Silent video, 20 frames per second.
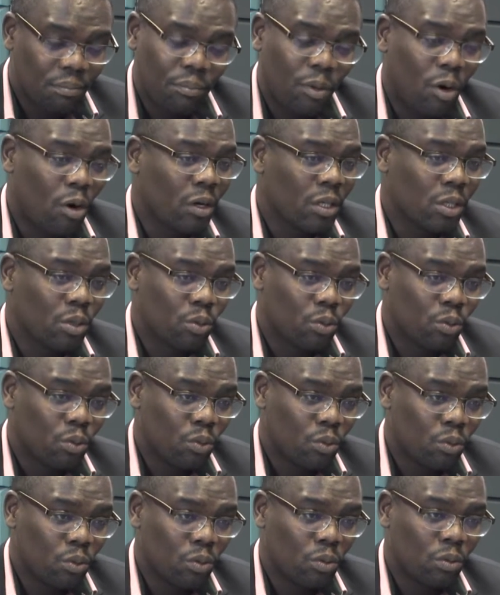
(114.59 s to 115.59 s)
boys
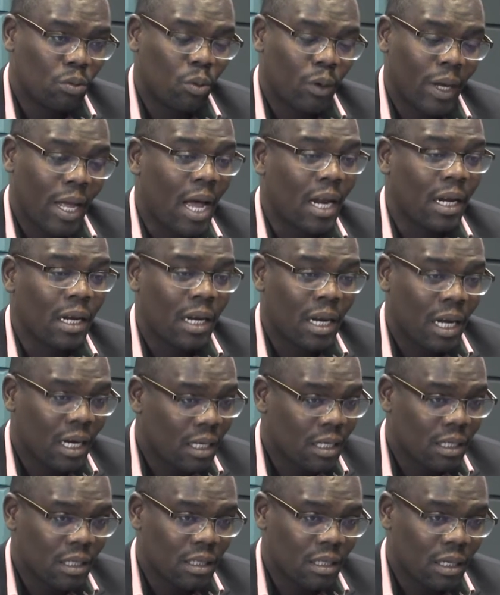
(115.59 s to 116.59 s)
who were
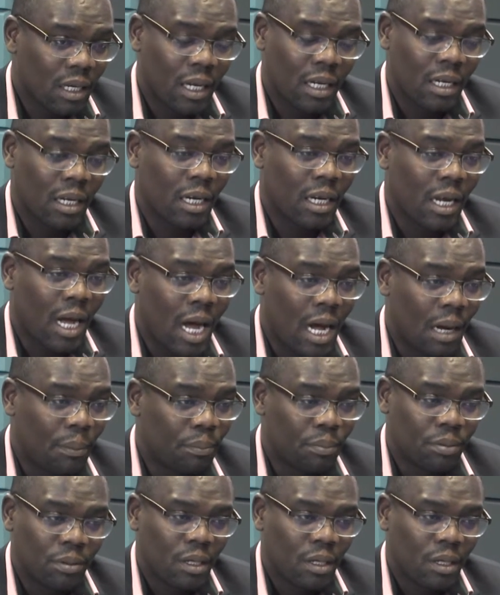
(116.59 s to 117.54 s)
unlucky, ended up